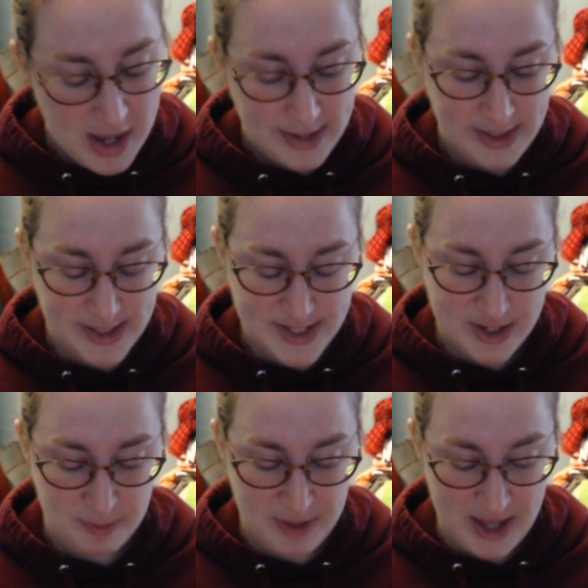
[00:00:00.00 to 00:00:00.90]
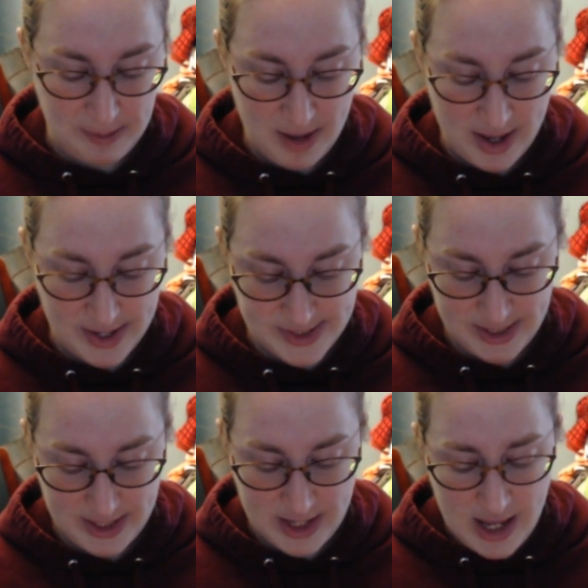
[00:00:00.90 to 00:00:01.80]
Nancy replied
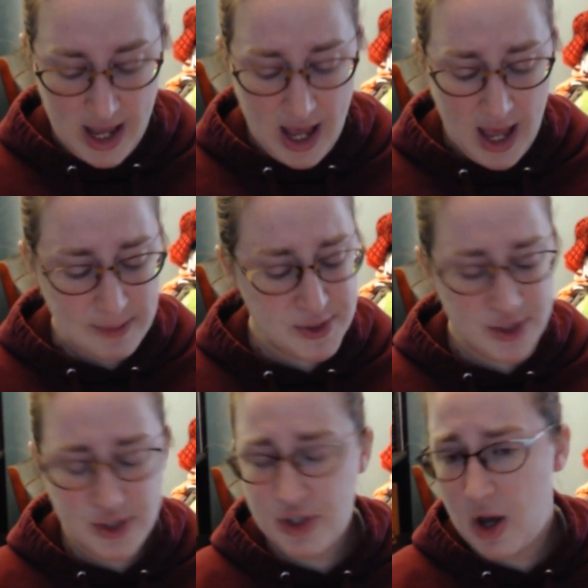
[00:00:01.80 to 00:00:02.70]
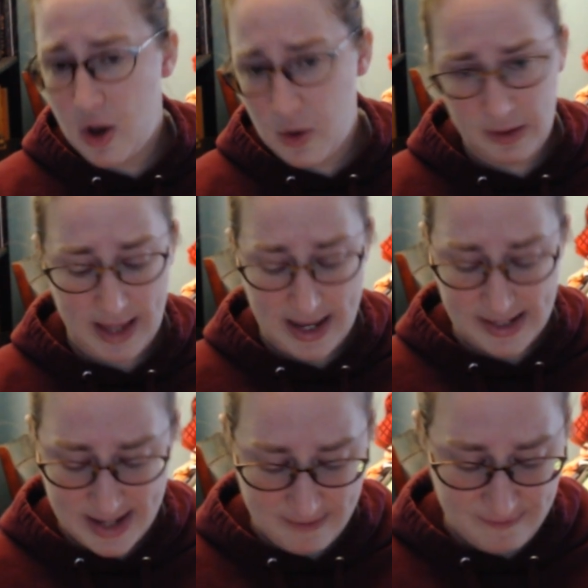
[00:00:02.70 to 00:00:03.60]
modestly, "I'm so glad to
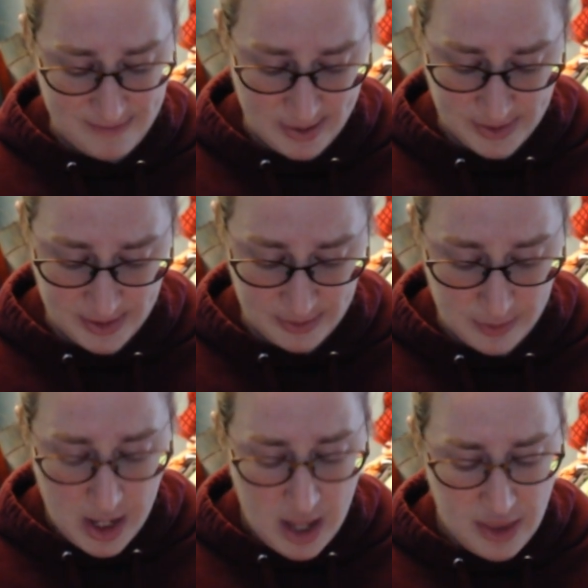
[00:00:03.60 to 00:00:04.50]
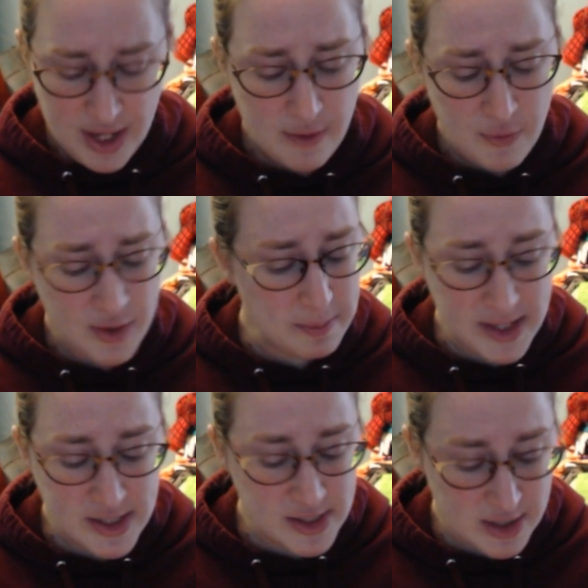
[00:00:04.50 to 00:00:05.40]
have found you. Think of what it
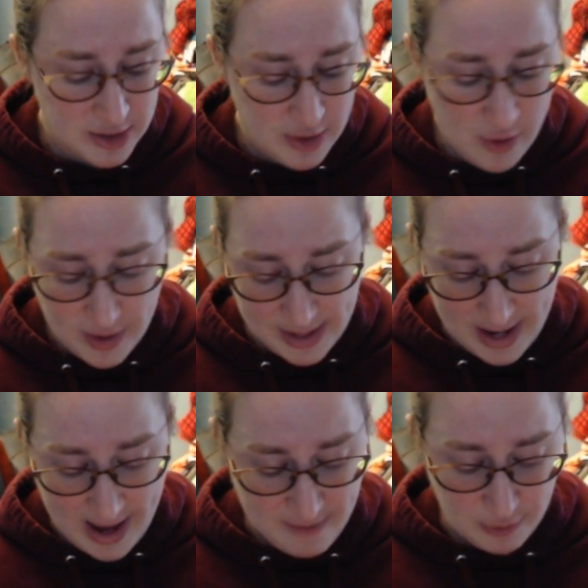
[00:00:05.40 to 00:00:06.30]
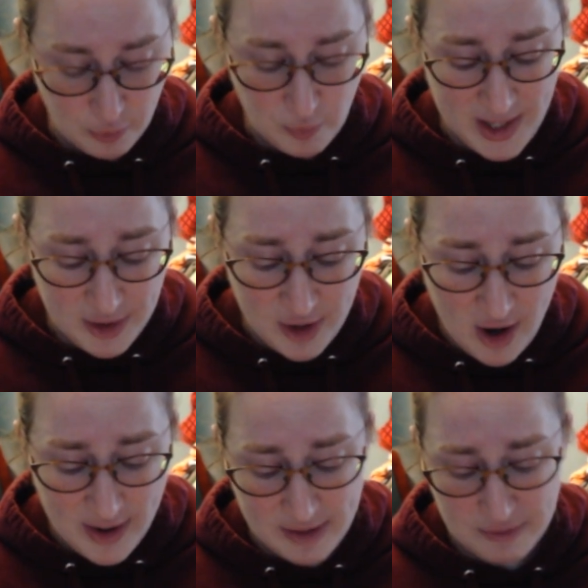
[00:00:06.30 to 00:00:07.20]
means to Laura to have her real
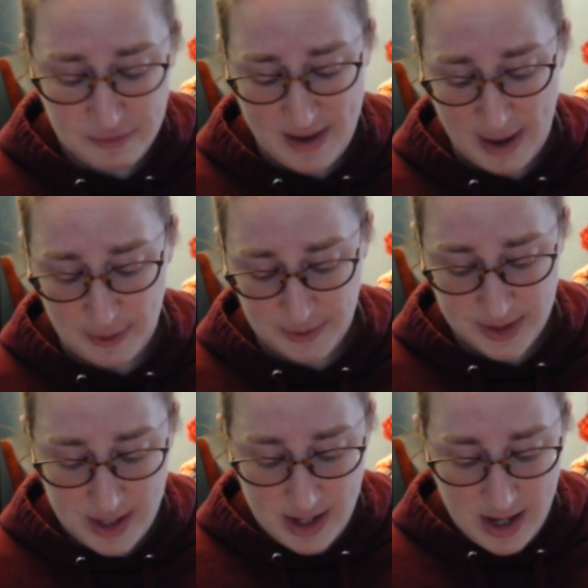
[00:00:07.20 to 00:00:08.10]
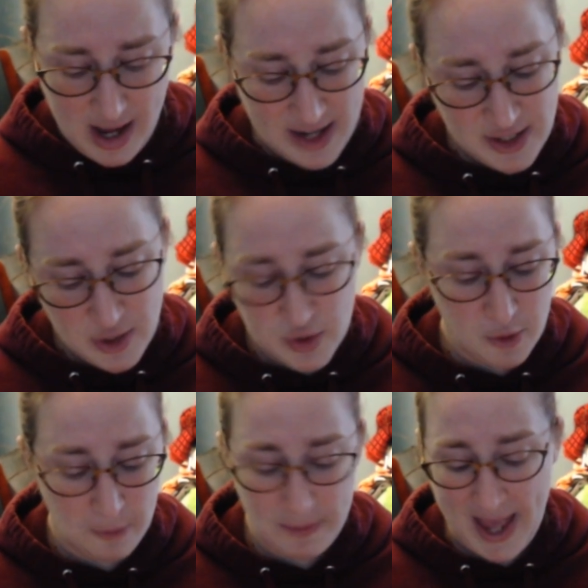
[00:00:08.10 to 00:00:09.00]
guardian found. I know she
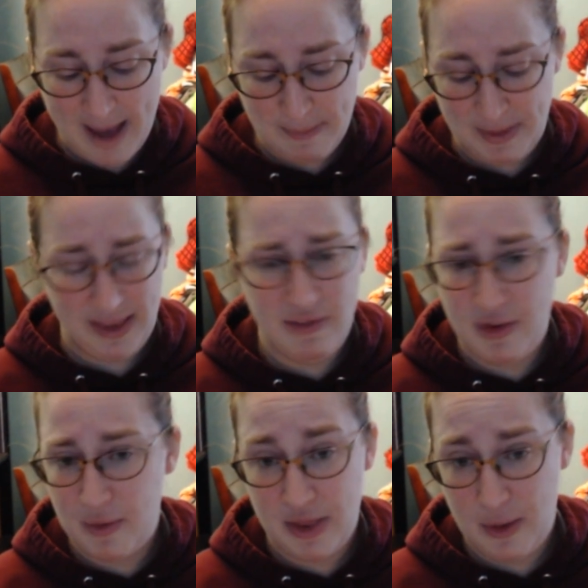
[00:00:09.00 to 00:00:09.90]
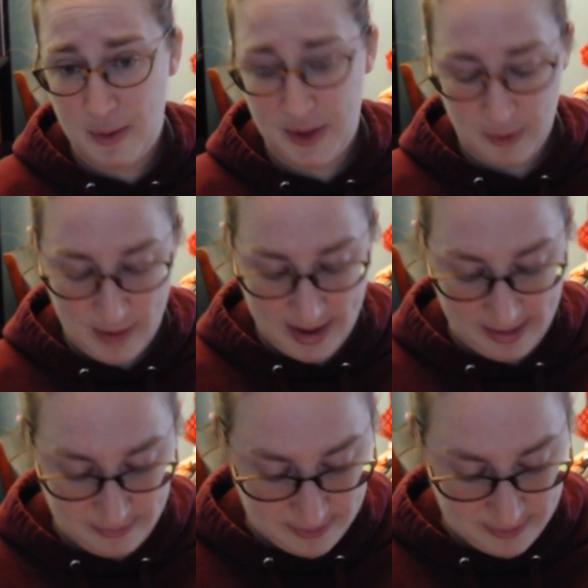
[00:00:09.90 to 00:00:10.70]
will be happy living with you and your wife."